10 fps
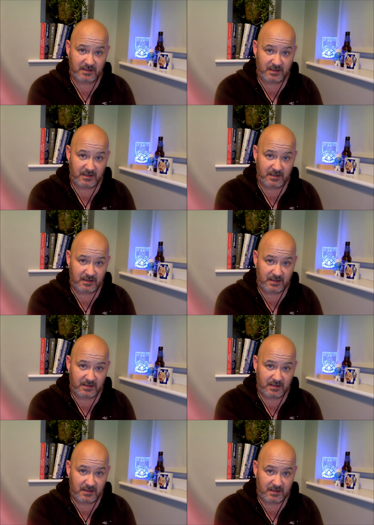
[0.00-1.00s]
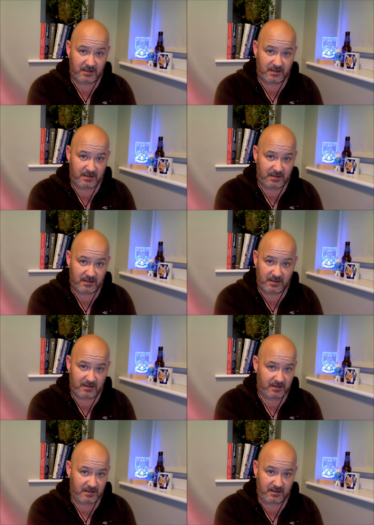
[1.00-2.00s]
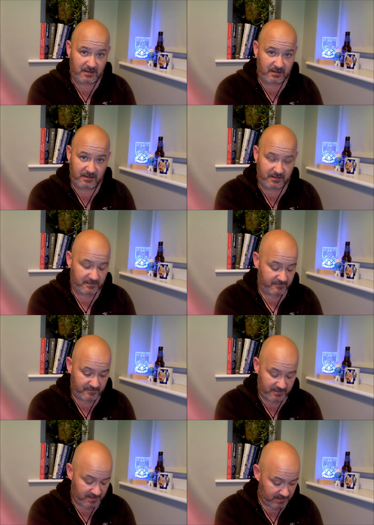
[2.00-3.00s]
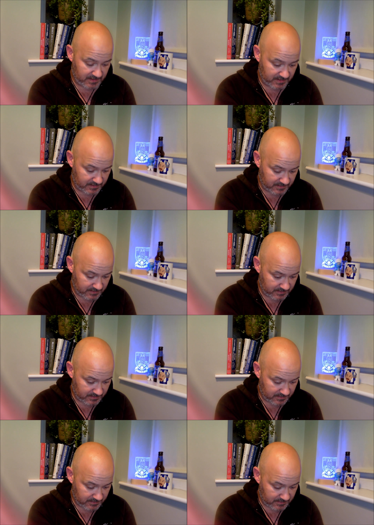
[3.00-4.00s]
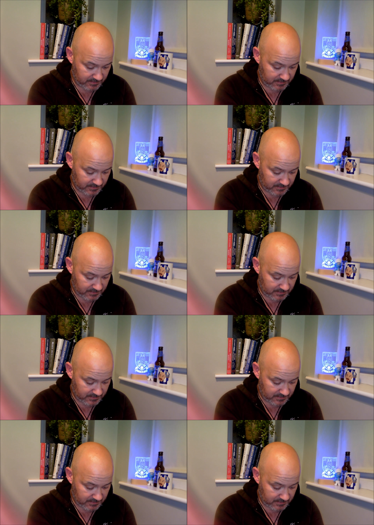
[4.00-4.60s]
Nothing is said.